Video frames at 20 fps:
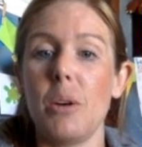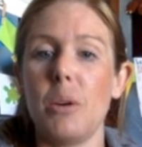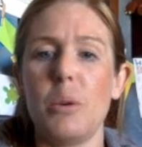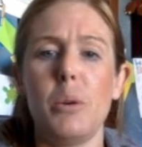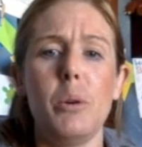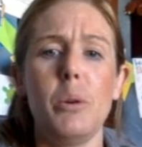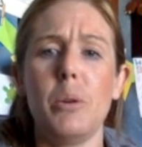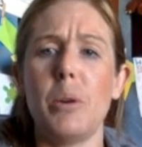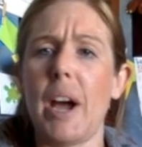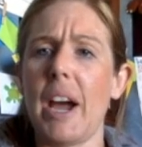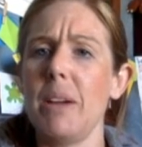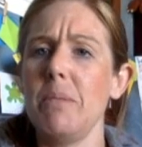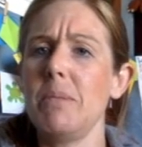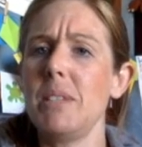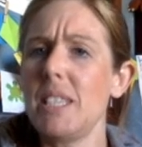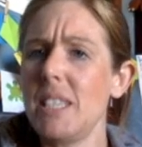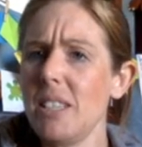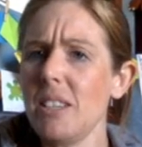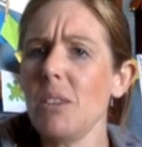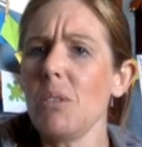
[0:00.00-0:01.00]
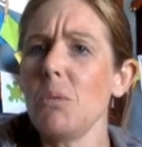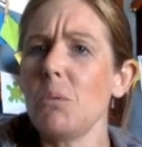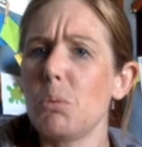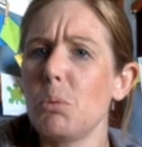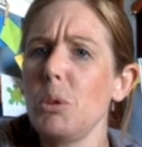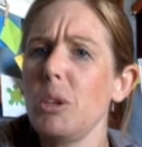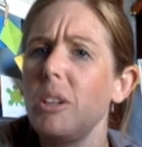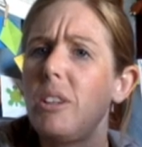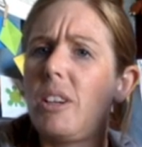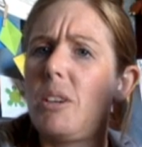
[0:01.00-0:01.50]
Ooh, I'm still
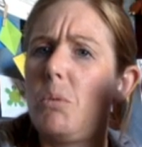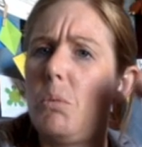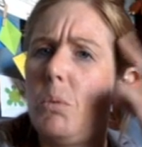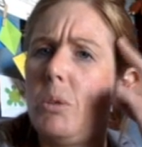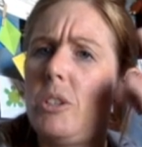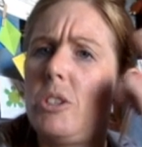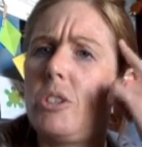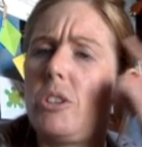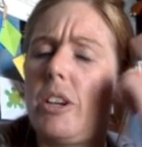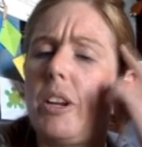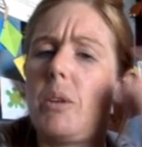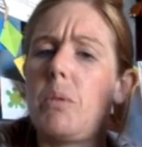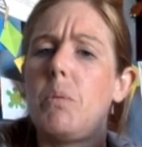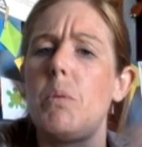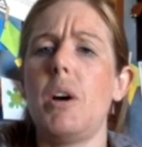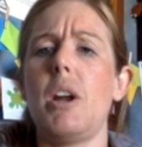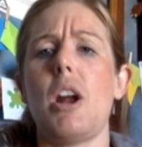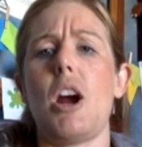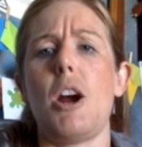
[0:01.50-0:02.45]
really wondering what